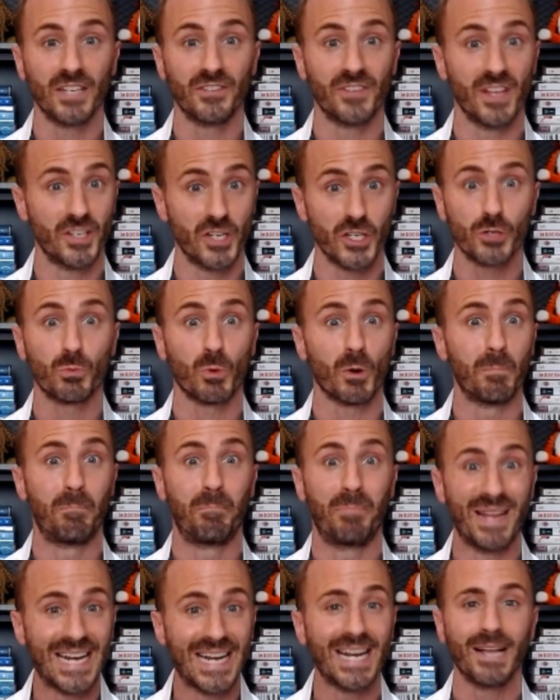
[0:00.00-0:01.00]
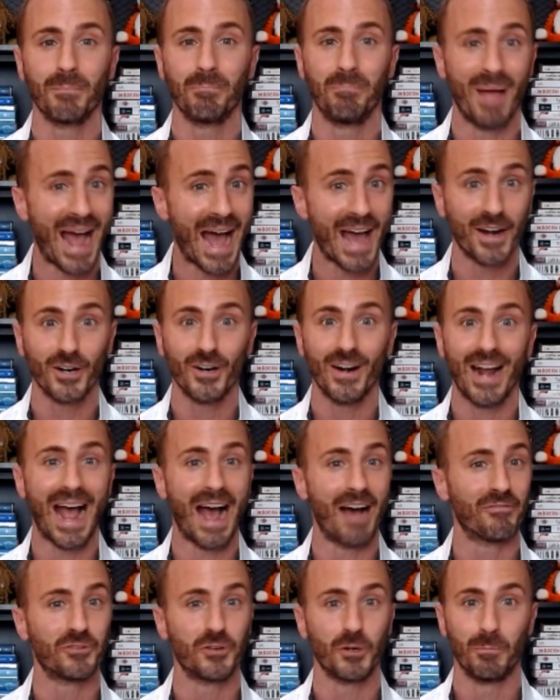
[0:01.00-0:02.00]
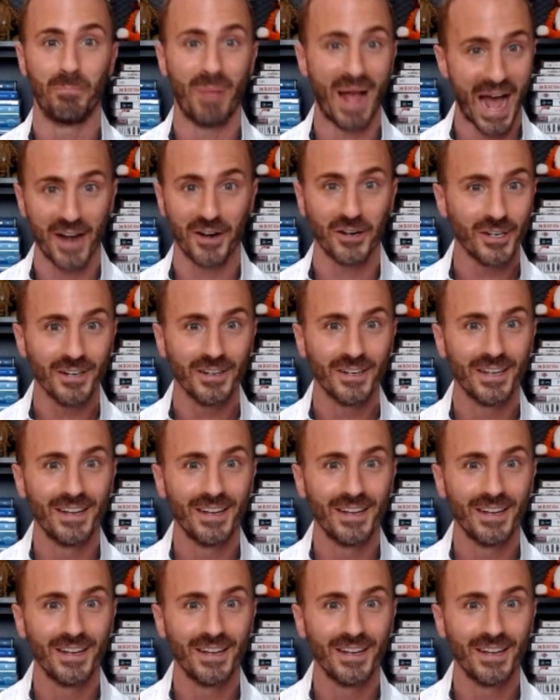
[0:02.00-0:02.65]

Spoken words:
They just were beating batter after batter.